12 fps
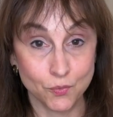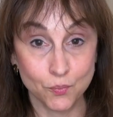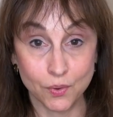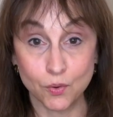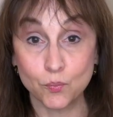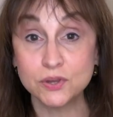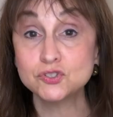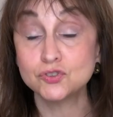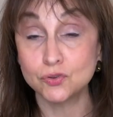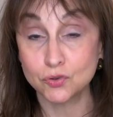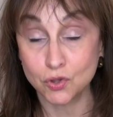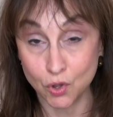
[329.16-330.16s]

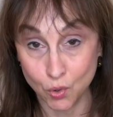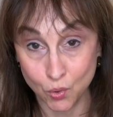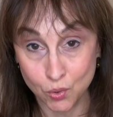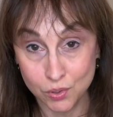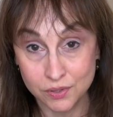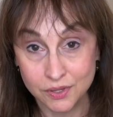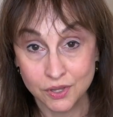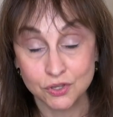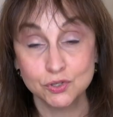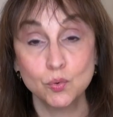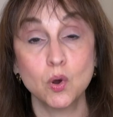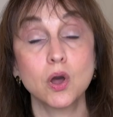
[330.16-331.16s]
original goal,
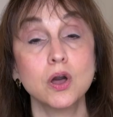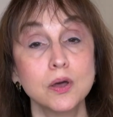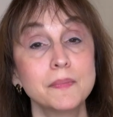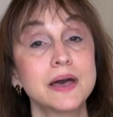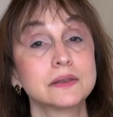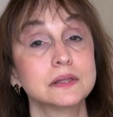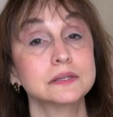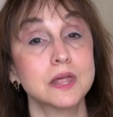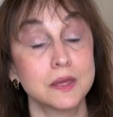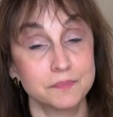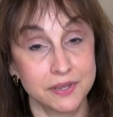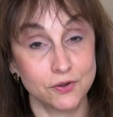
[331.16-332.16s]
you will come out a
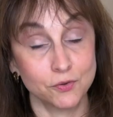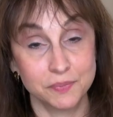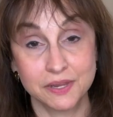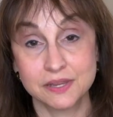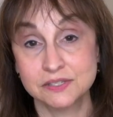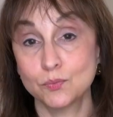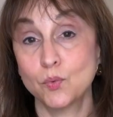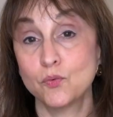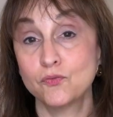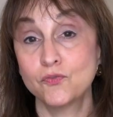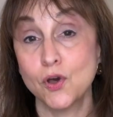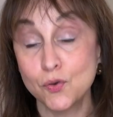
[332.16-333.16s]
lot better, because it will
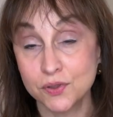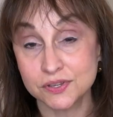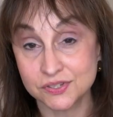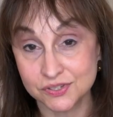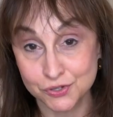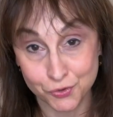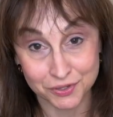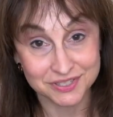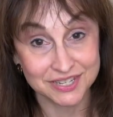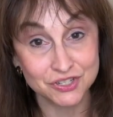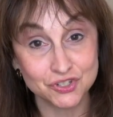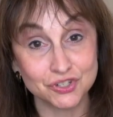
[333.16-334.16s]
focus your
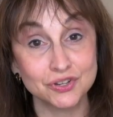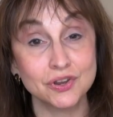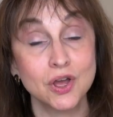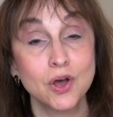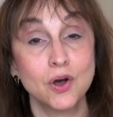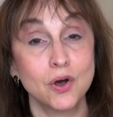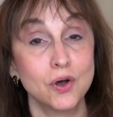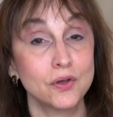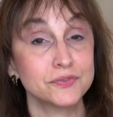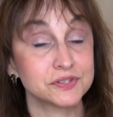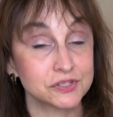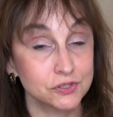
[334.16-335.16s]
attention on
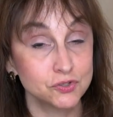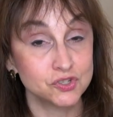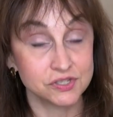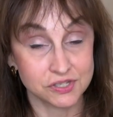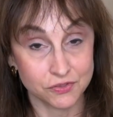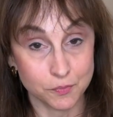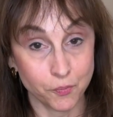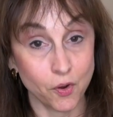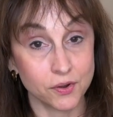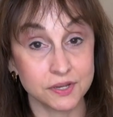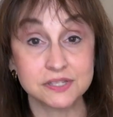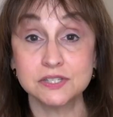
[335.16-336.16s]
the solutions and the
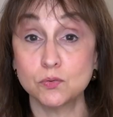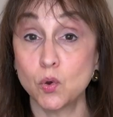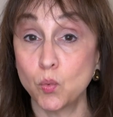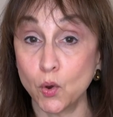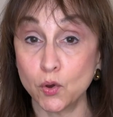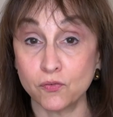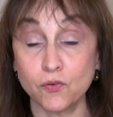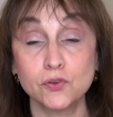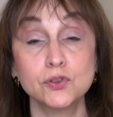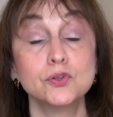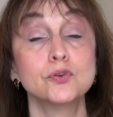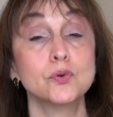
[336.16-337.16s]
products that will work for
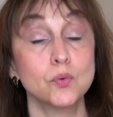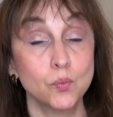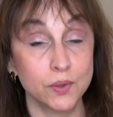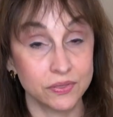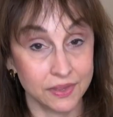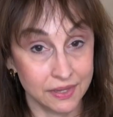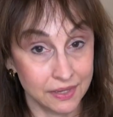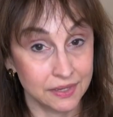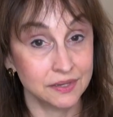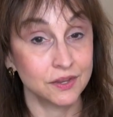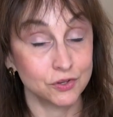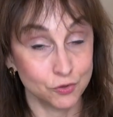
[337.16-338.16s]
you
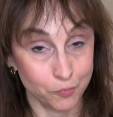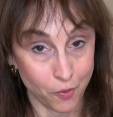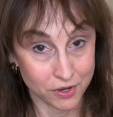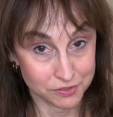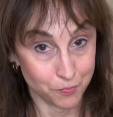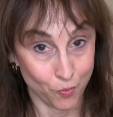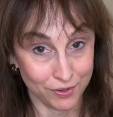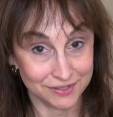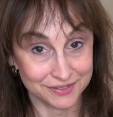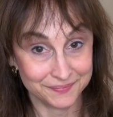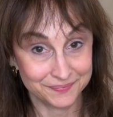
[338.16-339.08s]
within your price point.